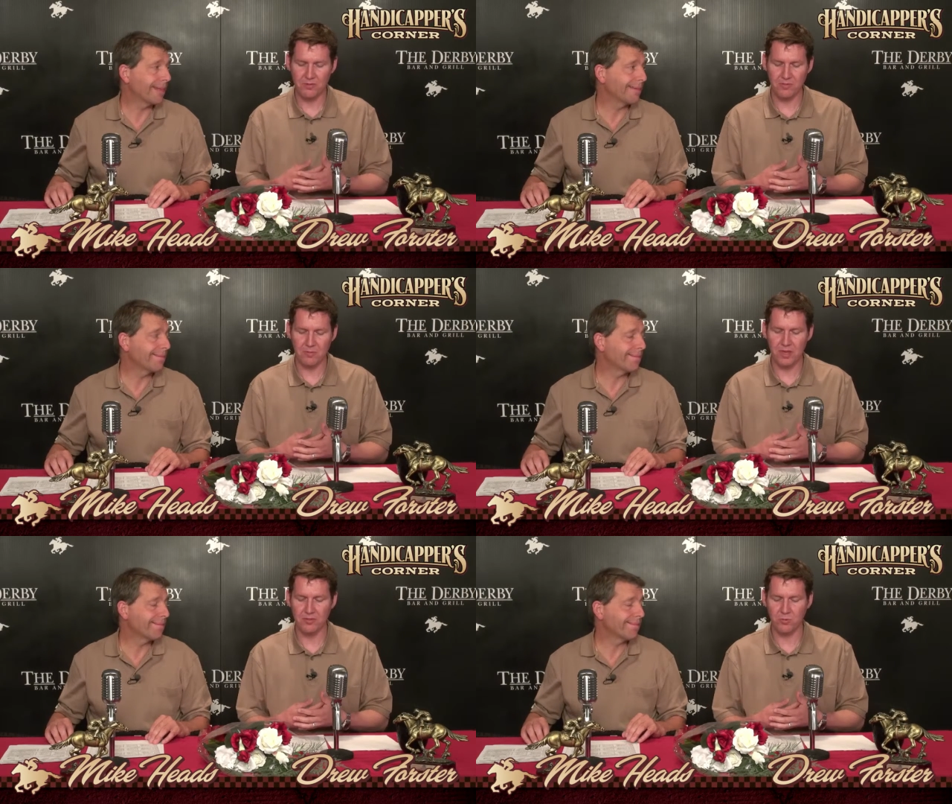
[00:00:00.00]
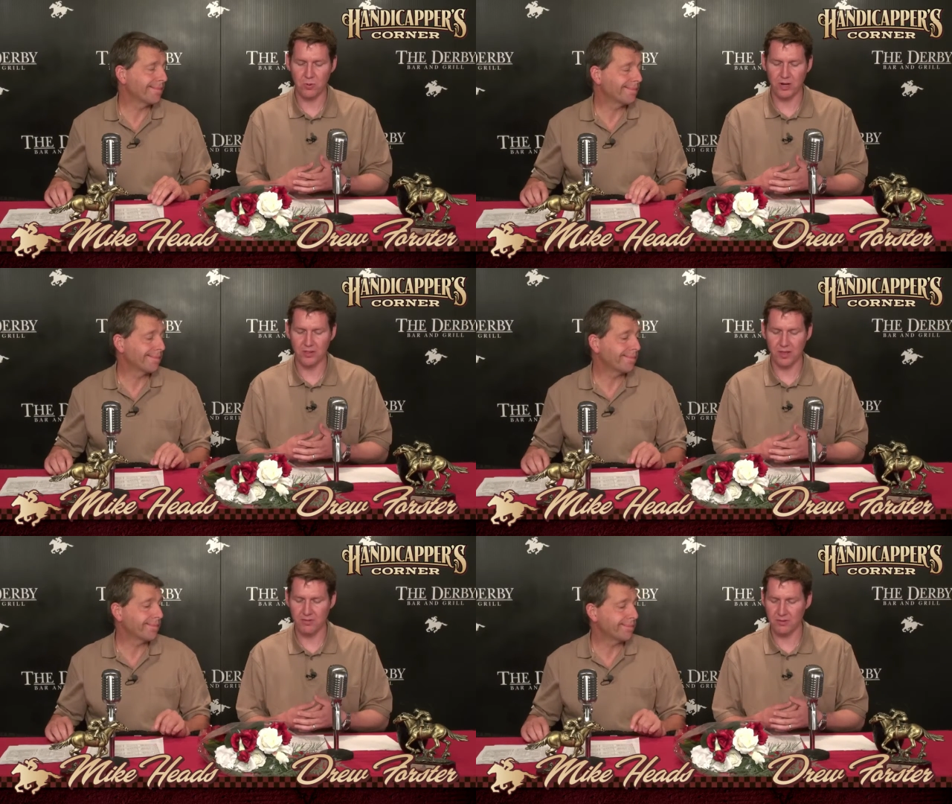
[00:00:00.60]
Speaker 1: for the maiden 20
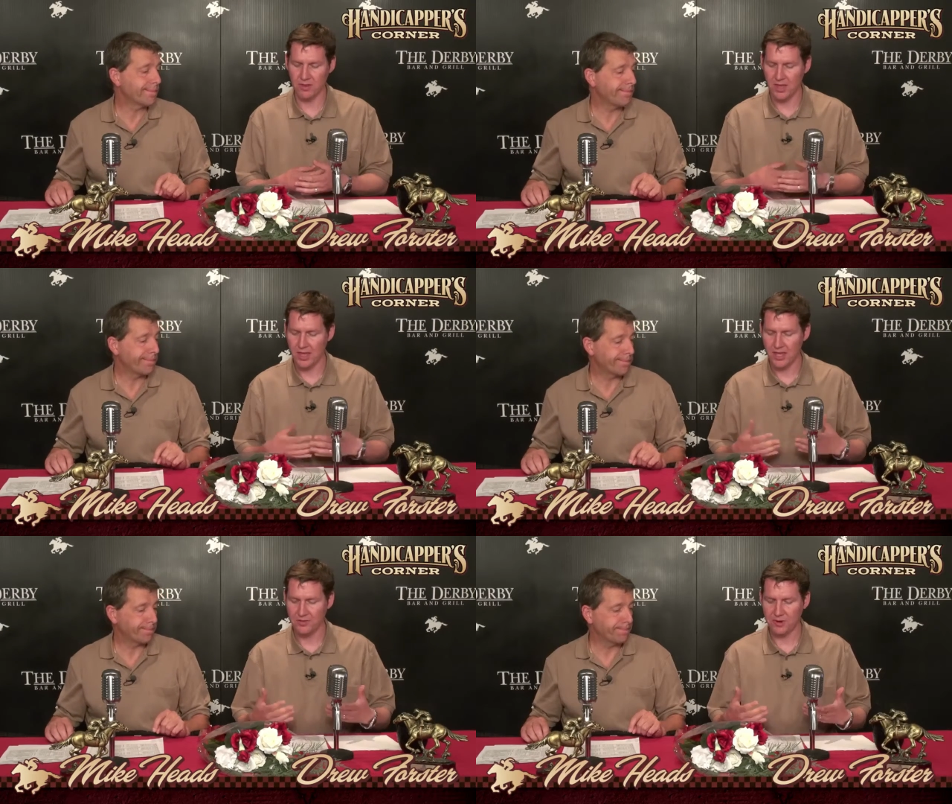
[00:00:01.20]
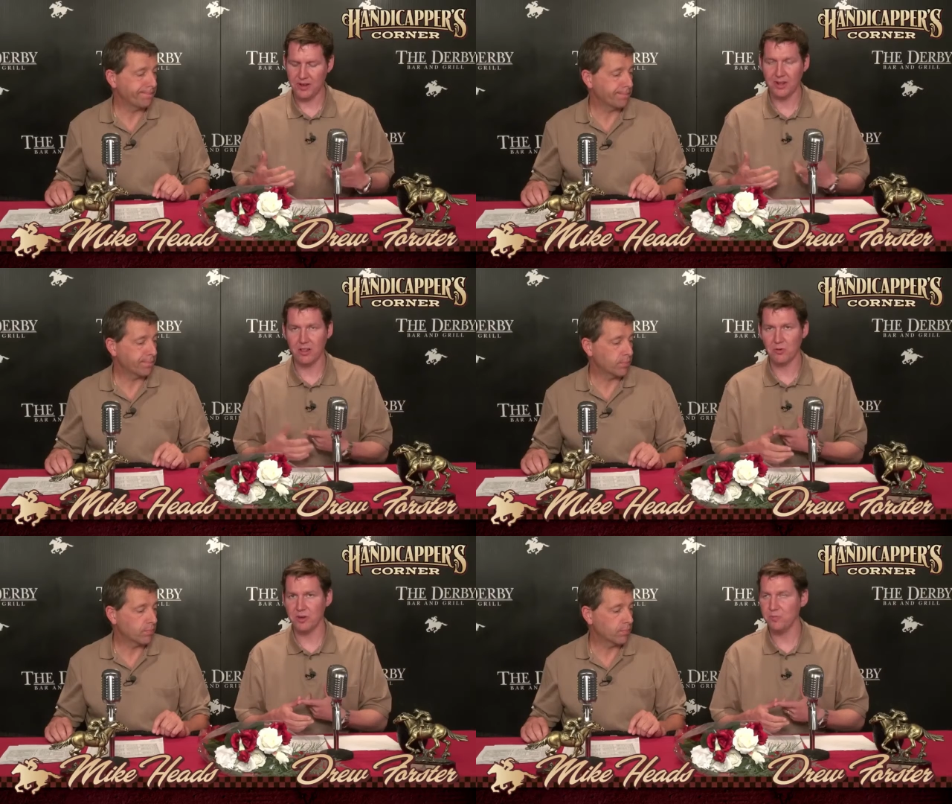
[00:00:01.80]
level. She ran to
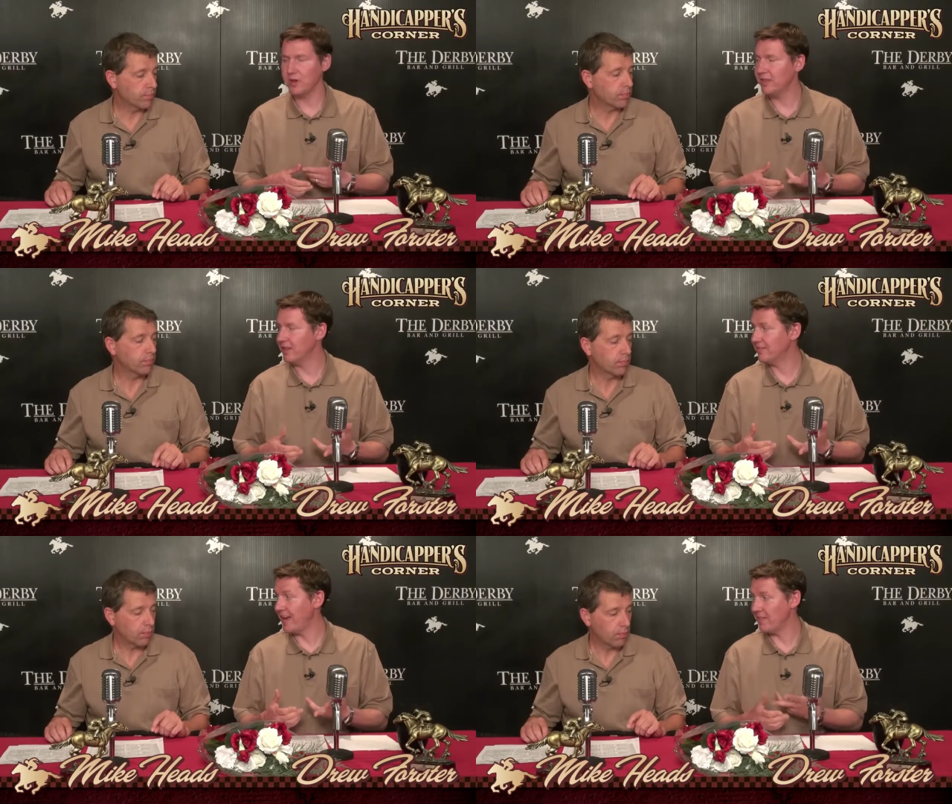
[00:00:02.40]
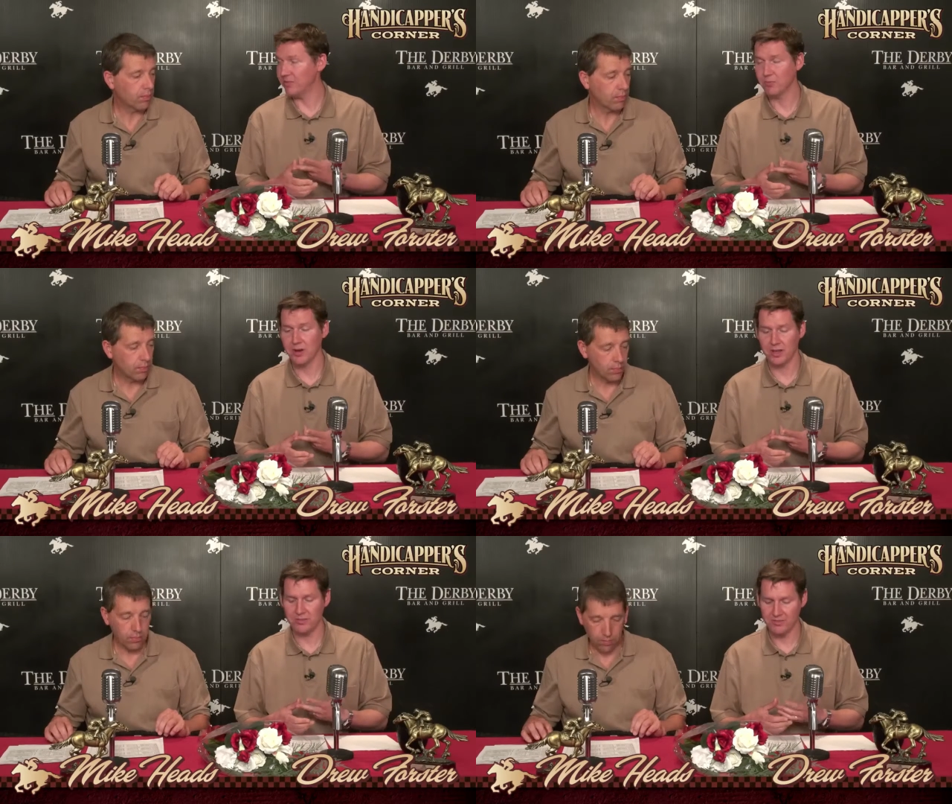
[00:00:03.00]
Clarice B, then Talus
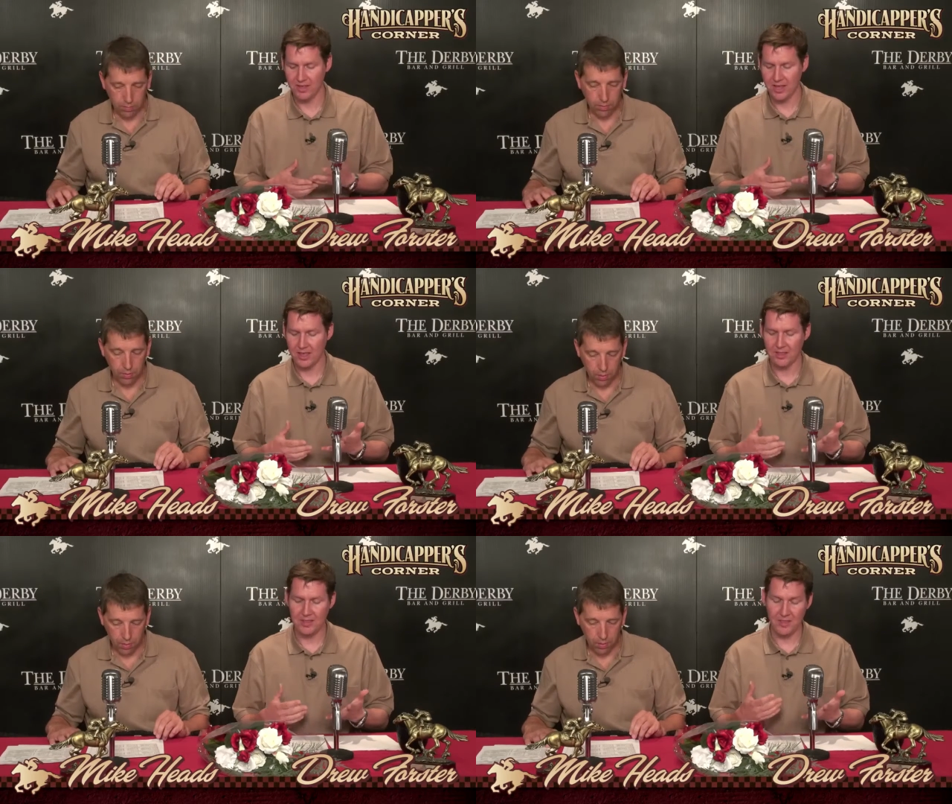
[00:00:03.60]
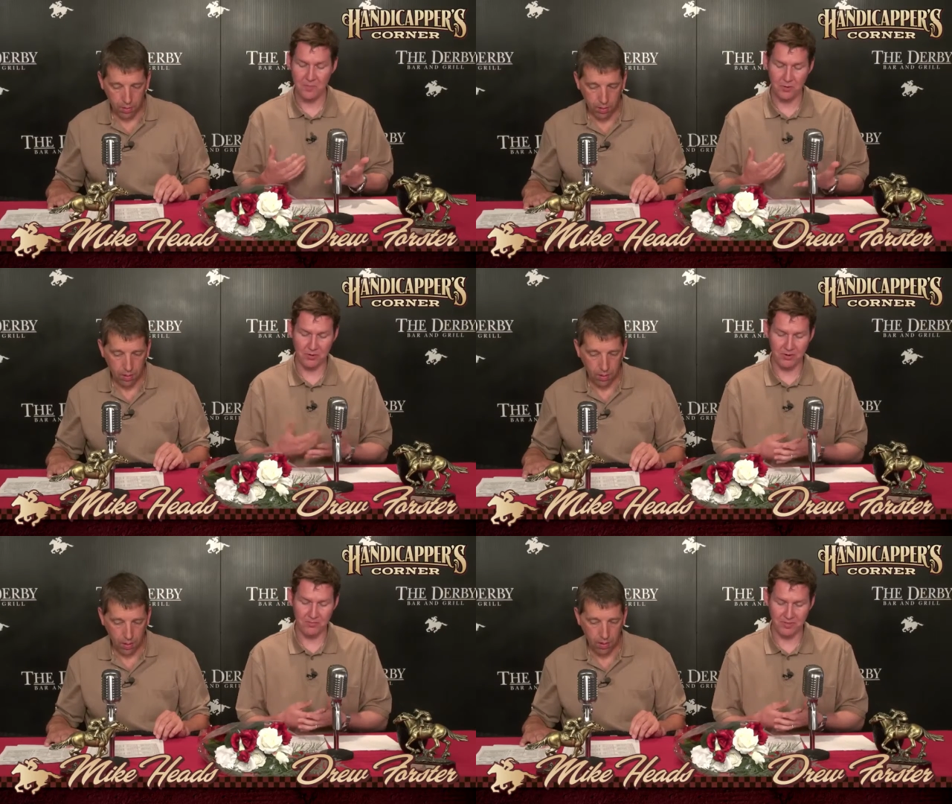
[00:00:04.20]
Ridge. Then they put
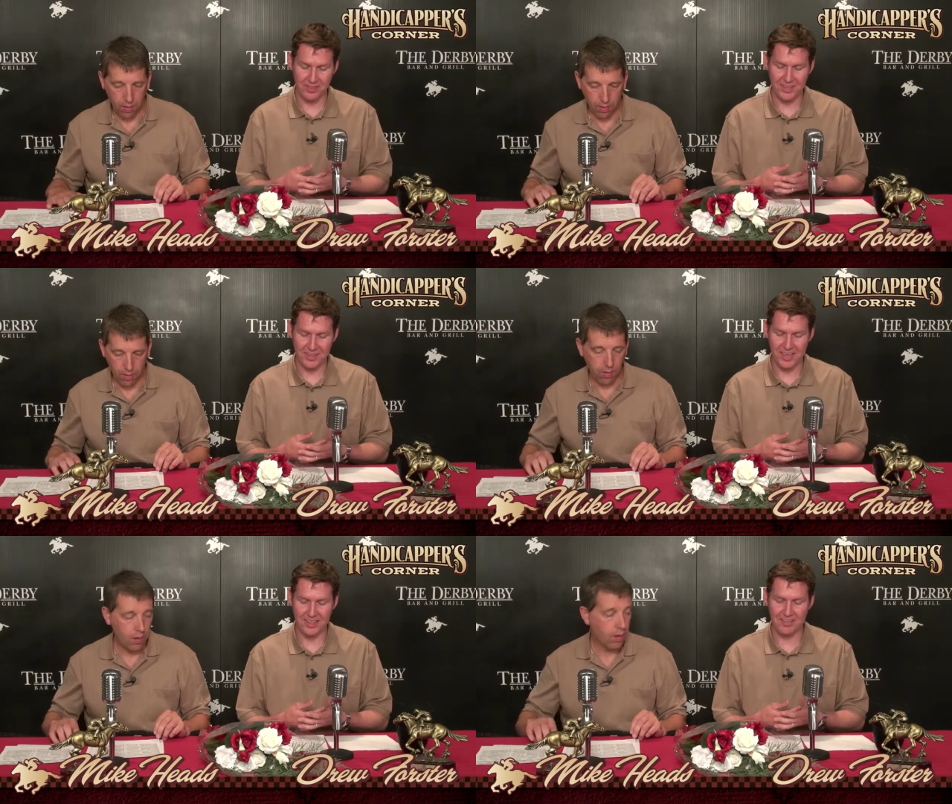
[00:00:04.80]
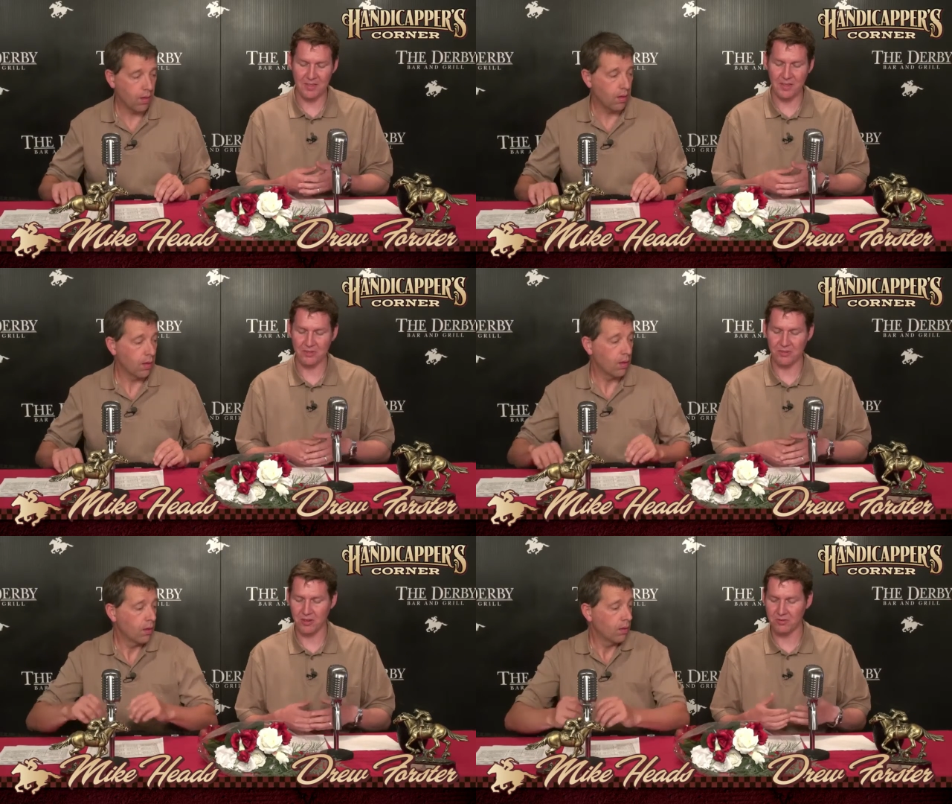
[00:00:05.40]
her in for the uh,
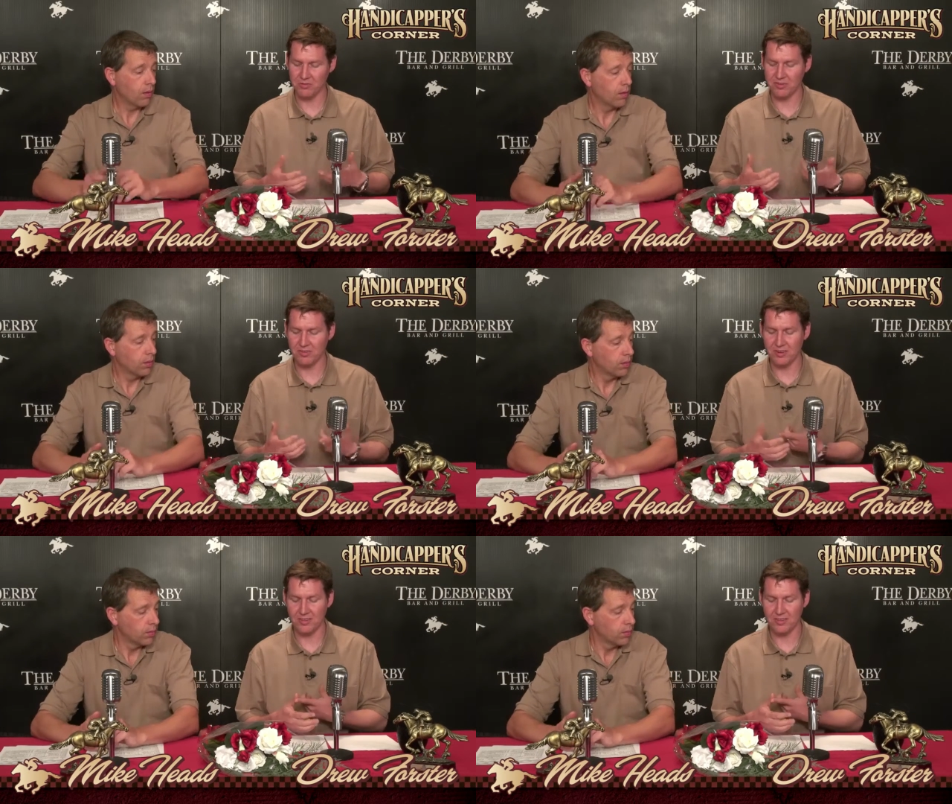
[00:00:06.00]
10,000 level, which runs into